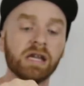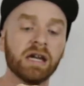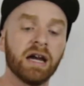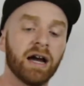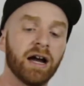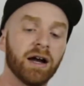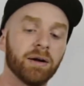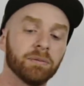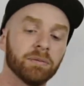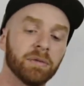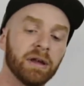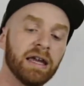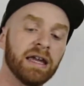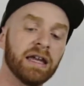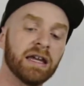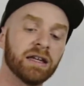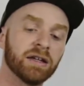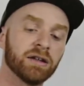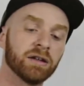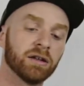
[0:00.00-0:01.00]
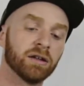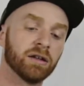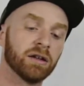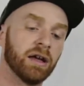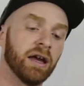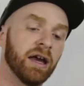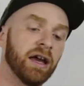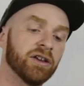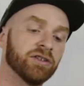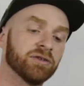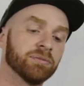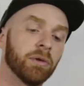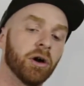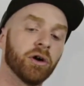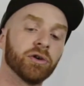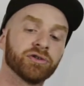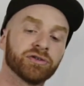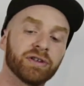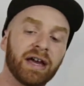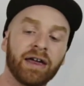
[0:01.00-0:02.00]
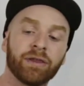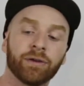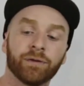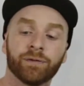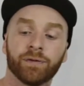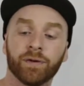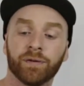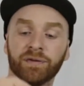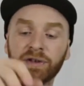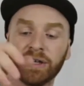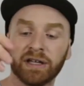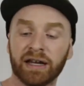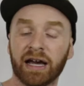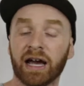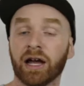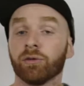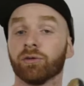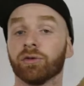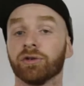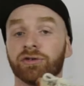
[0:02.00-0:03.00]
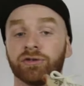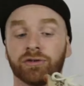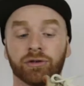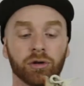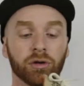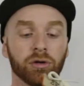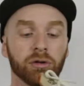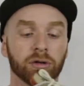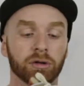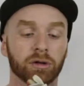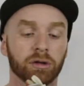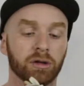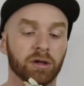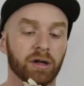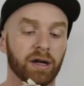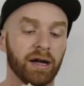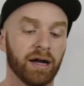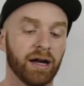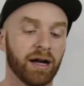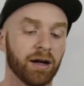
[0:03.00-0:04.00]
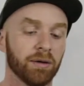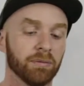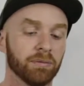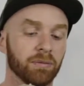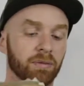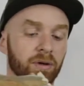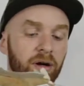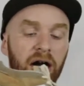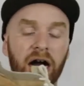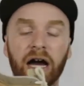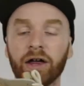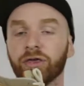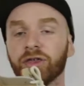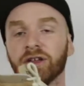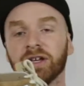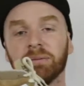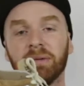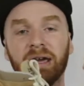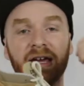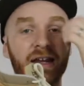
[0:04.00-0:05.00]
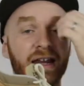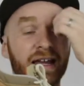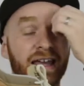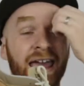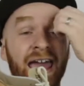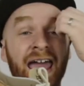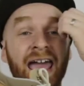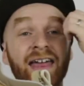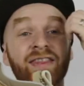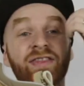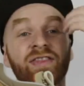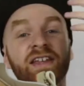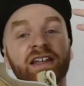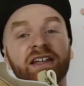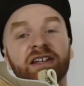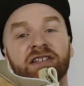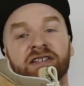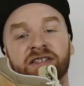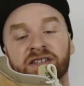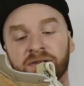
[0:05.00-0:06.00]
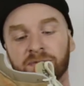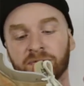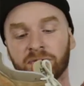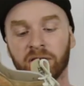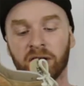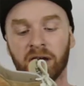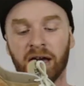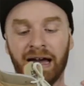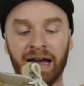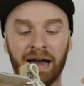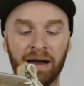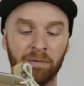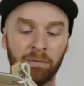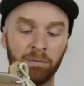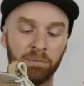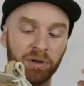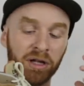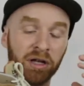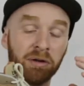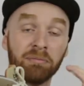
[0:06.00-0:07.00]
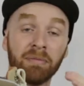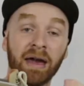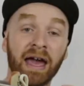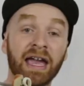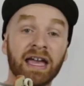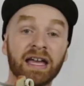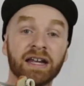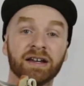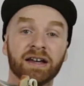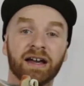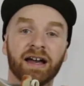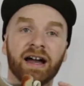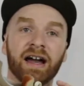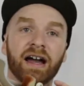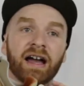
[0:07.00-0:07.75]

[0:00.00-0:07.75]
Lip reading: N as most other 1500s do. I think, man, like, had these been made